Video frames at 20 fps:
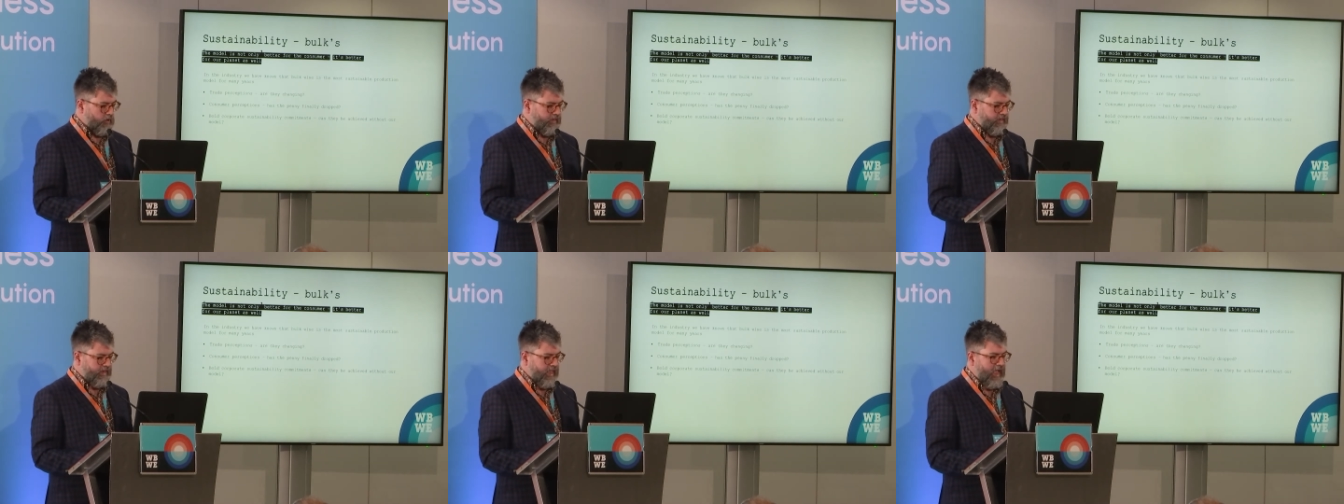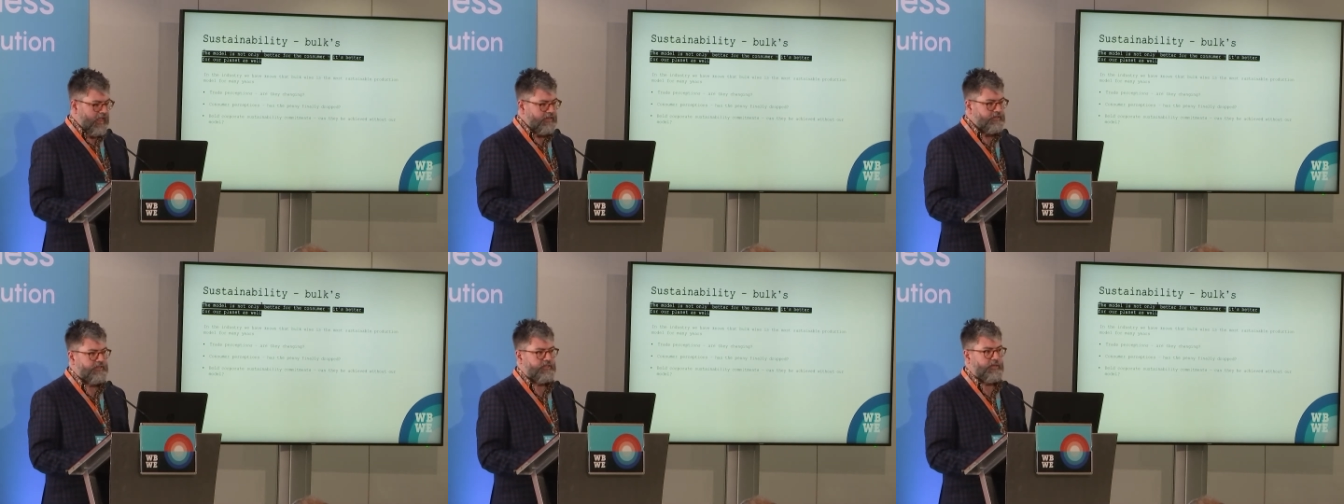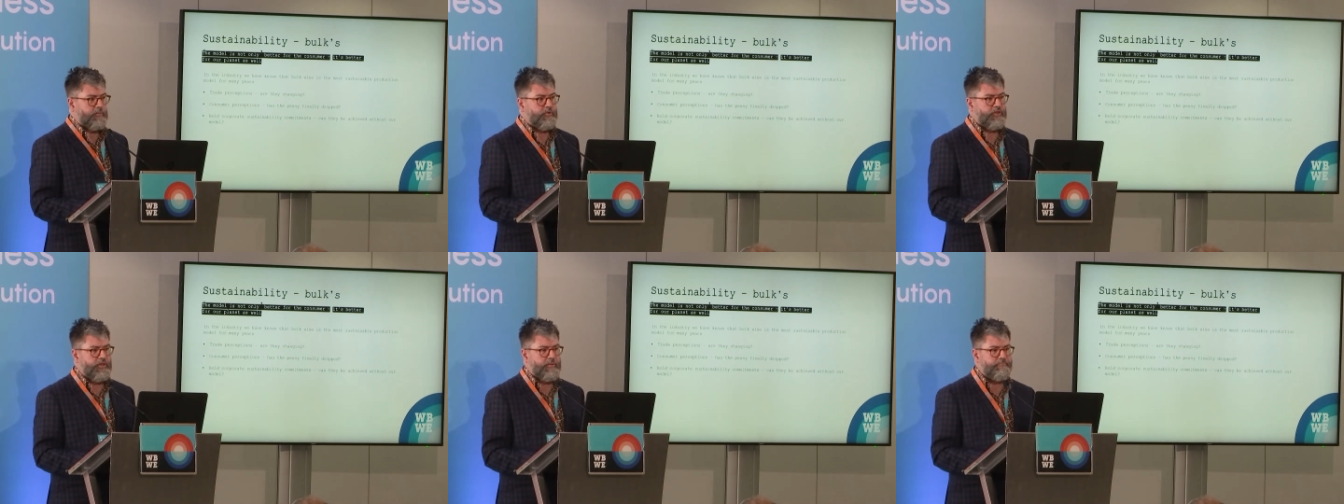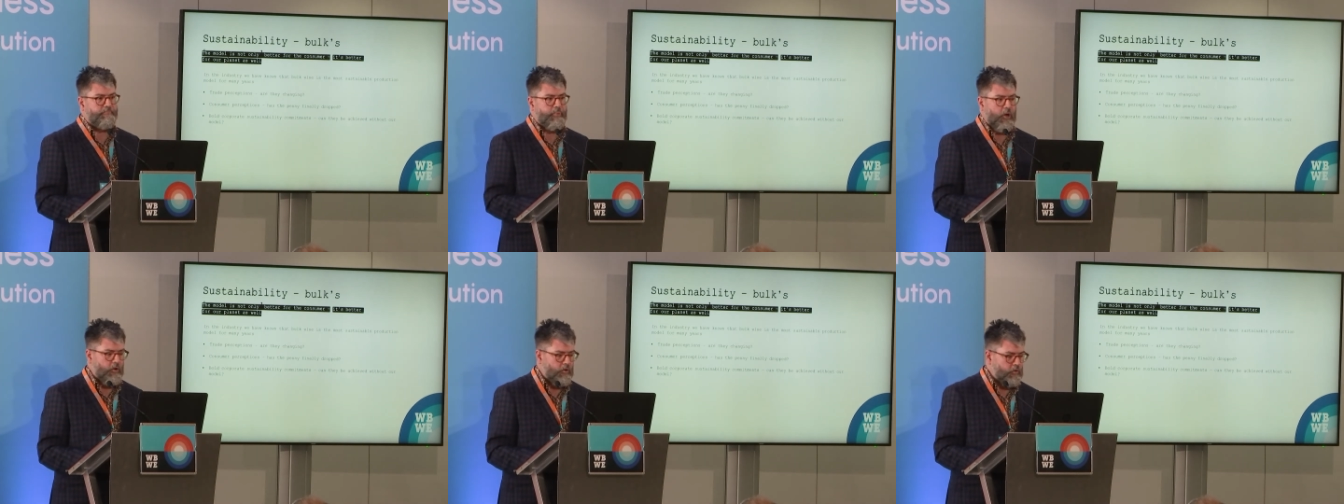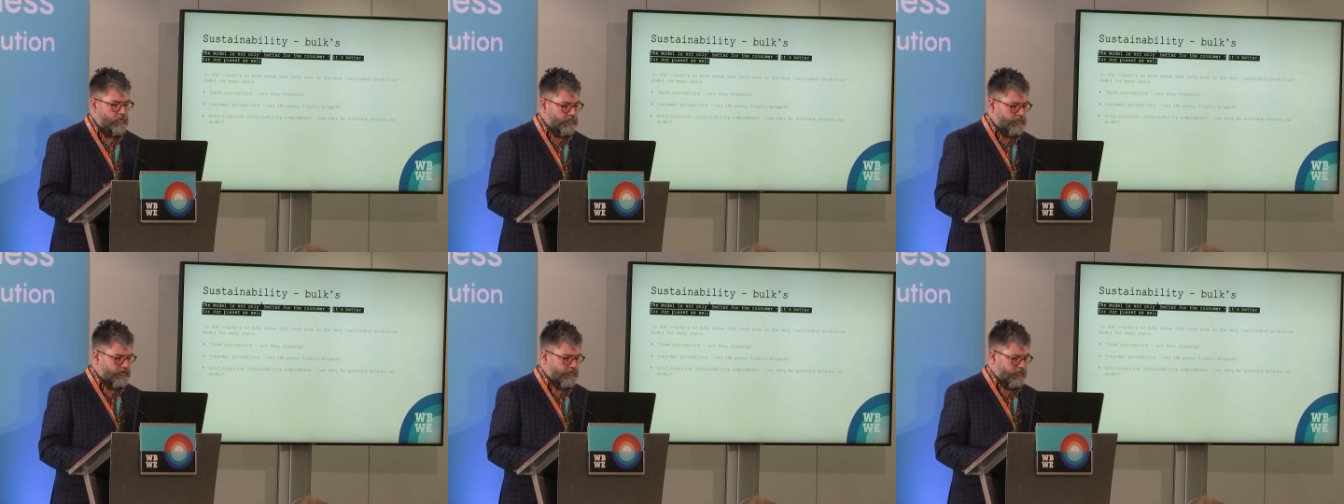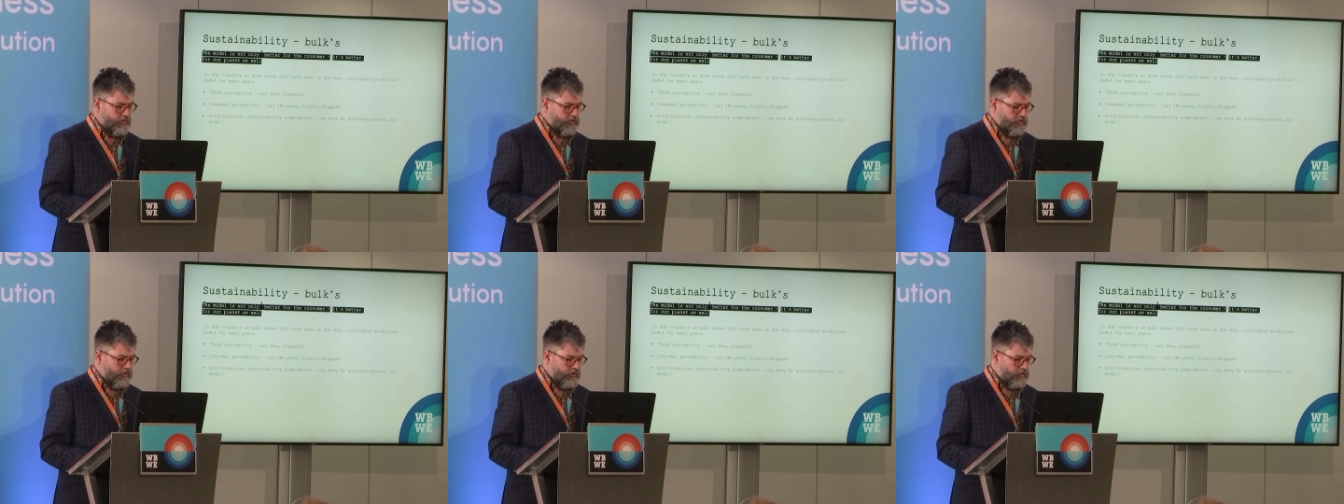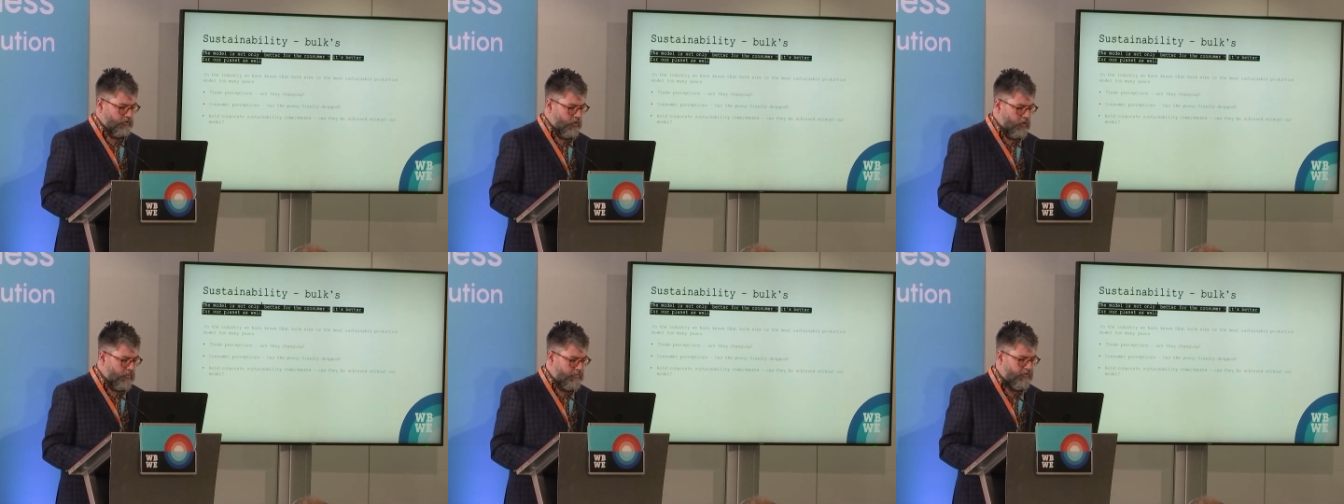can some of the bold
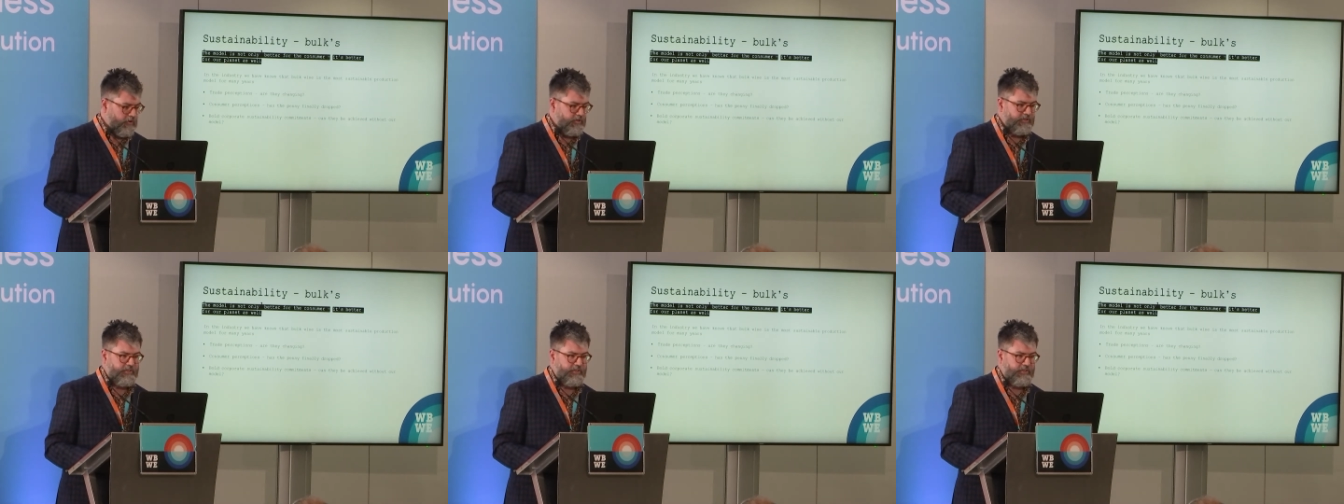corporate